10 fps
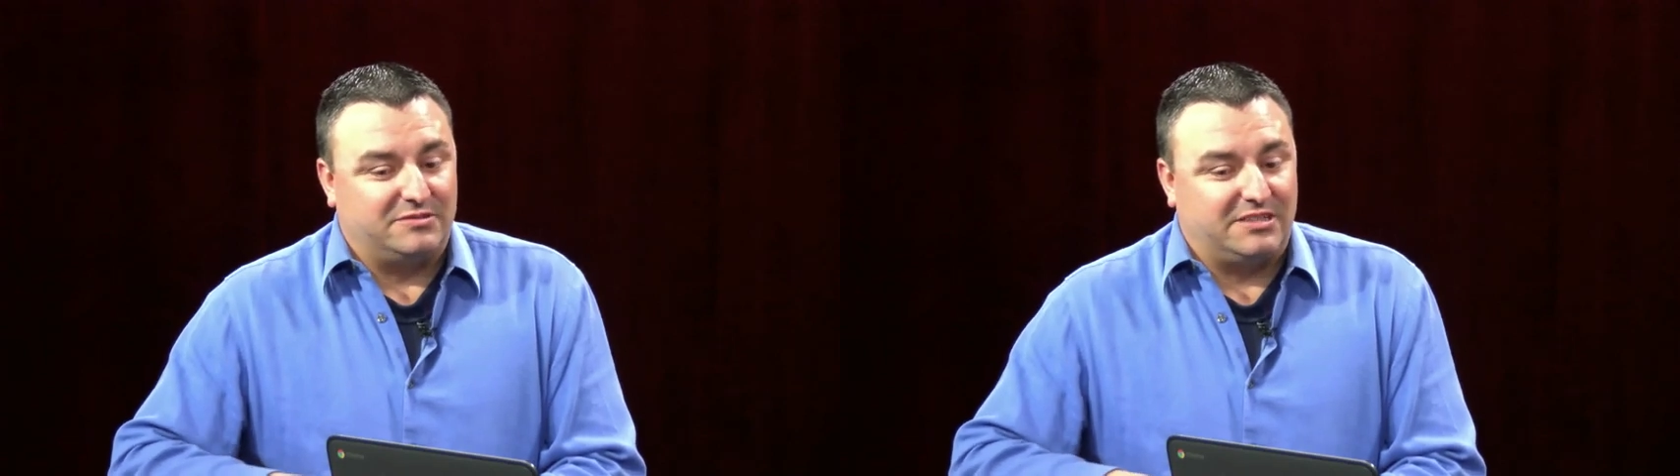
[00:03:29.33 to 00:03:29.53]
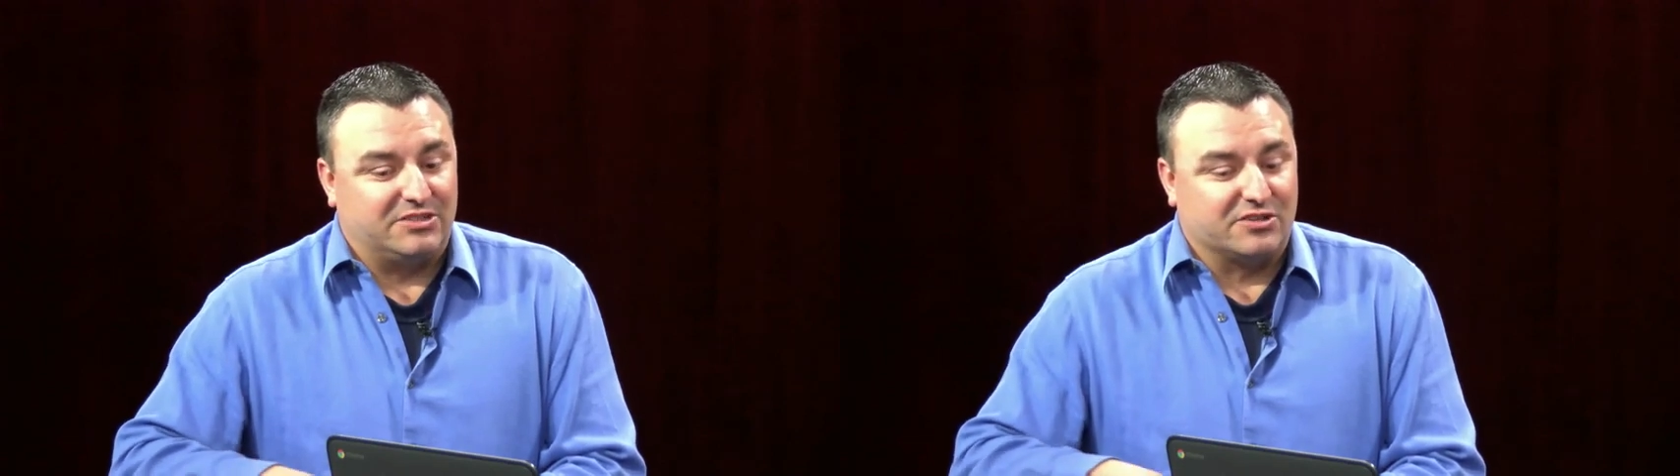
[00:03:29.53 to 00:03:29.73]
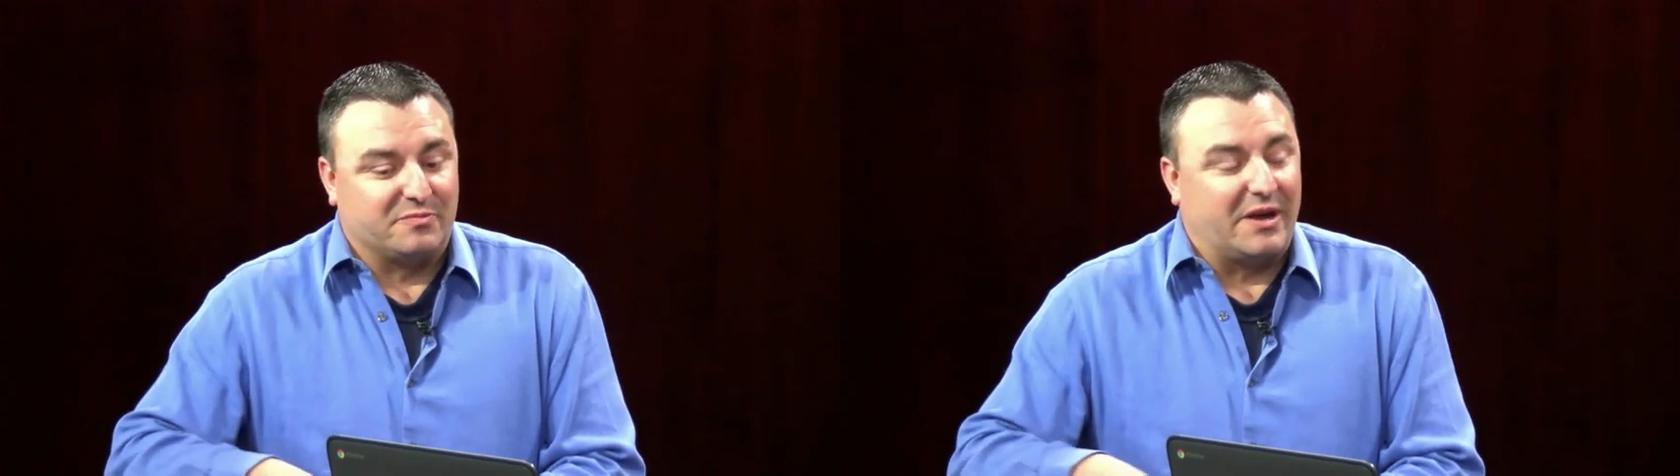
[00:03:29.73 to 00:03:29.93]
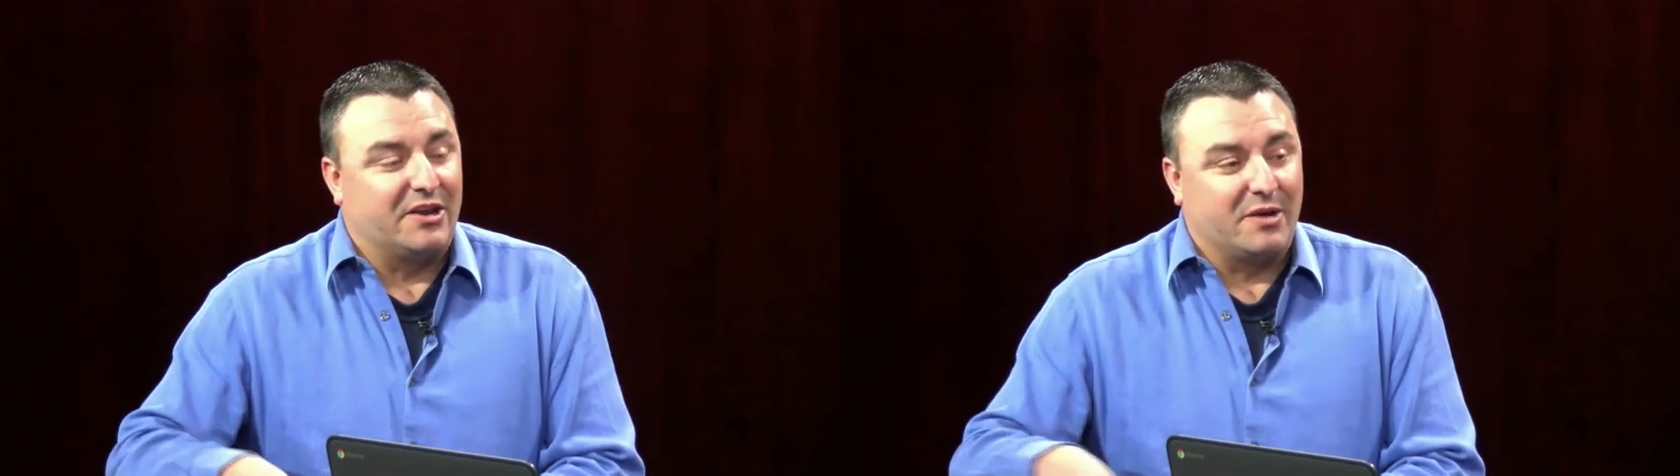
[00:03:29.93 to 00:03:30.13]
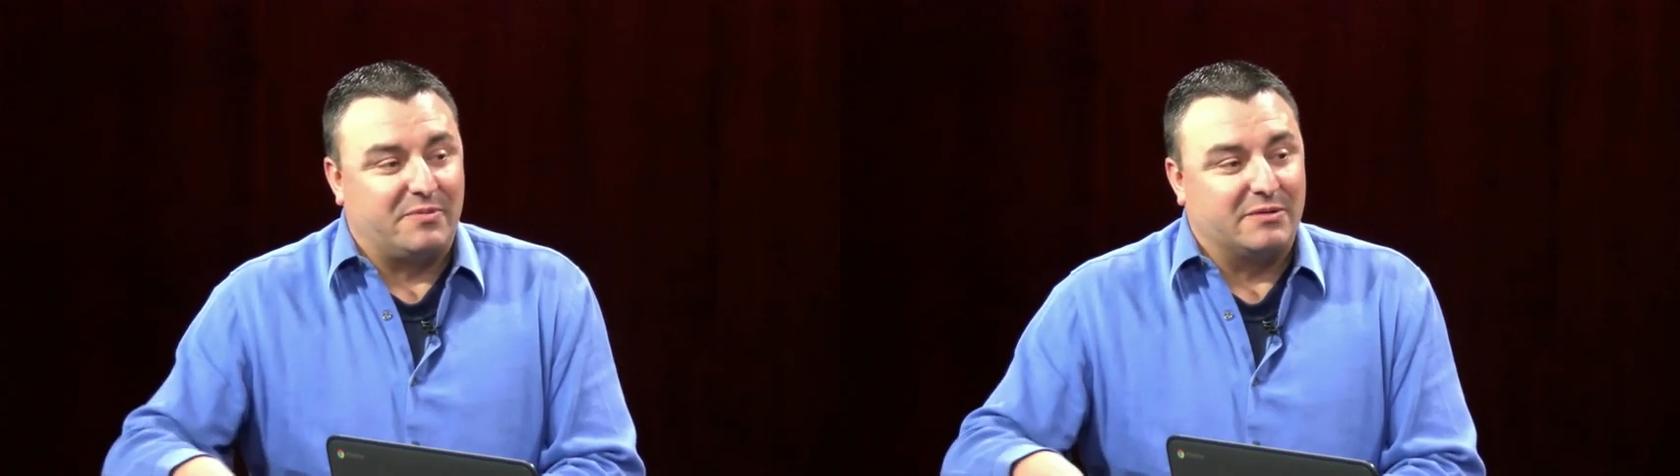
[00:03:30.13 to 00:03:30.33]
teachers might
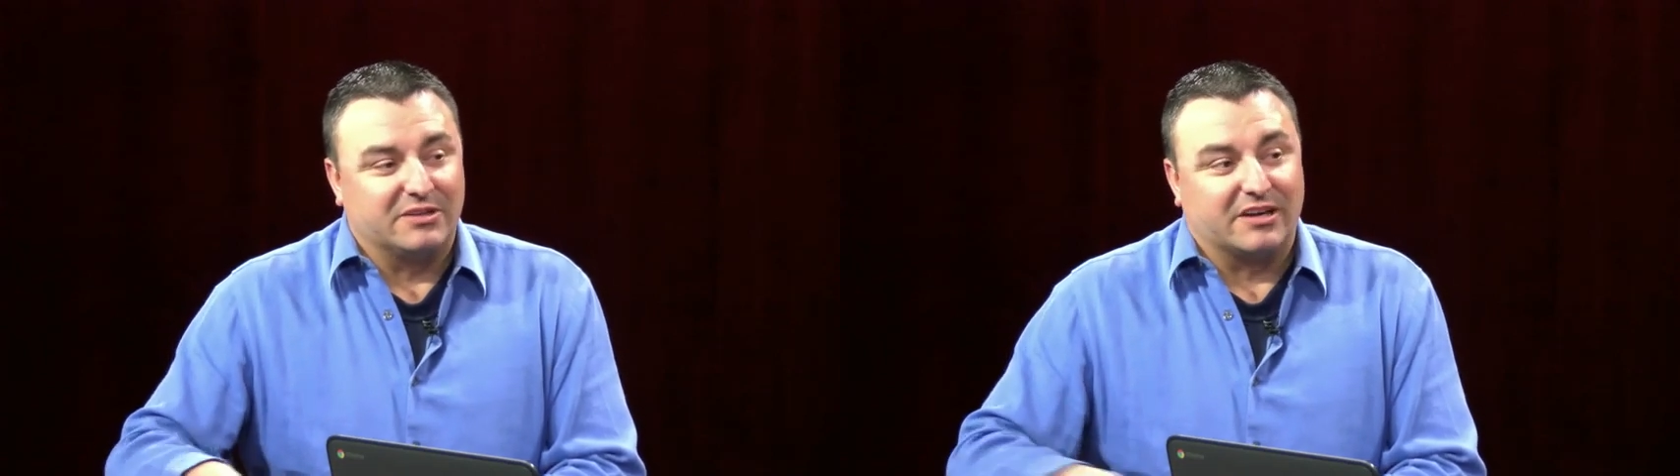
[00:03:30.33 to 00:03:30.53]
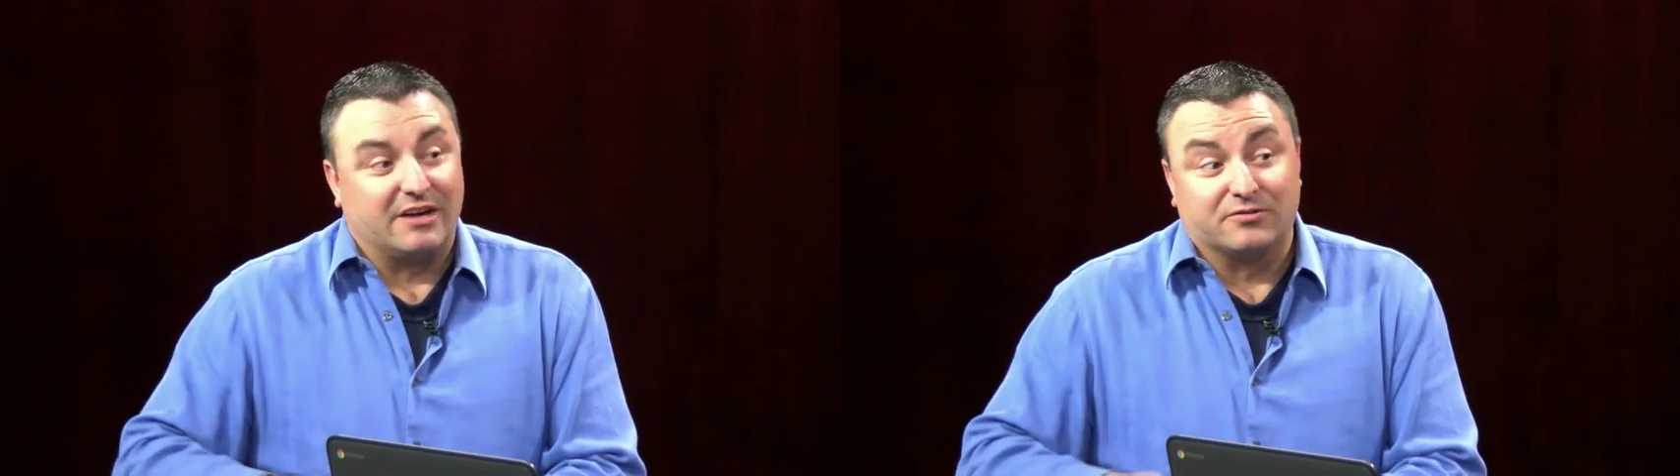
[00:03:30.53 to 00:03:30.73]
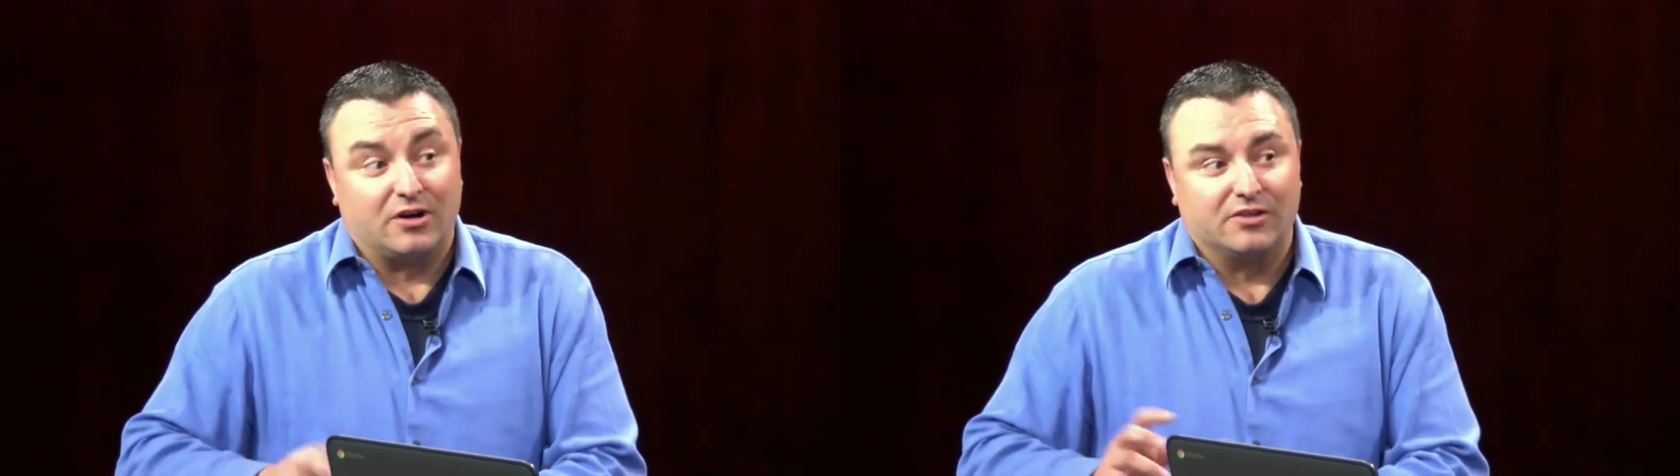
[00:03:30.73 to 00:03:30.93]
not be able to cover